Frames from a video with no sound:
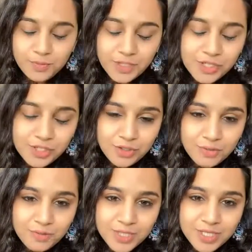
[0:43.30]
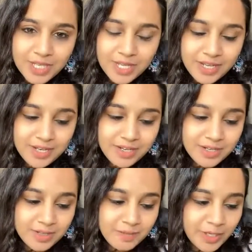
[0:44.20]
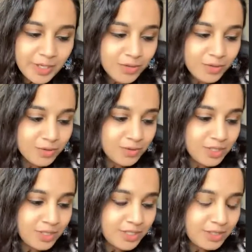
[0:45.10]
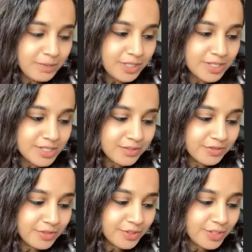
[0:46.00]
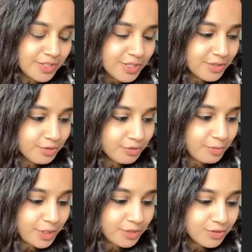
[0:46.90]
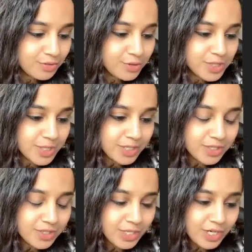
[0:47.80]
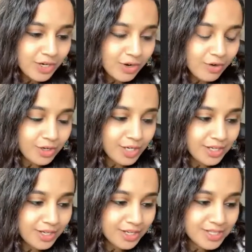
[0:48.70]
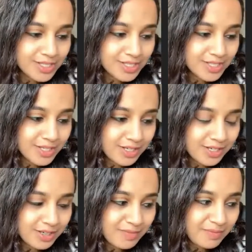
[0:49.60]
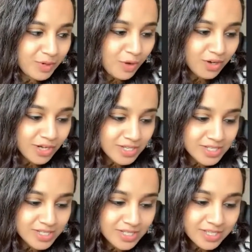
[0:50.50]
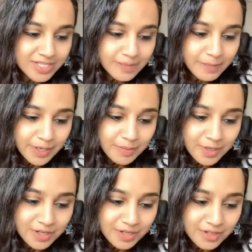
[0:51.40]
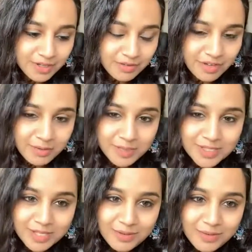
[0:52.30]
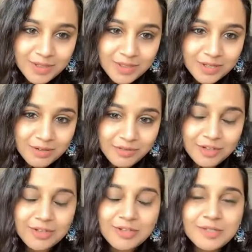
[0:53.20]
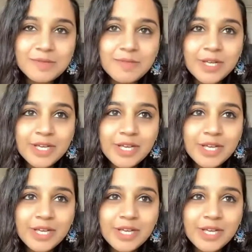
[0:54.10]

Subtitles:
much, Thomas, and thank you to the team at ANSER for thinking of me to present on India's long-lasting experiment, if I may say, with federalism.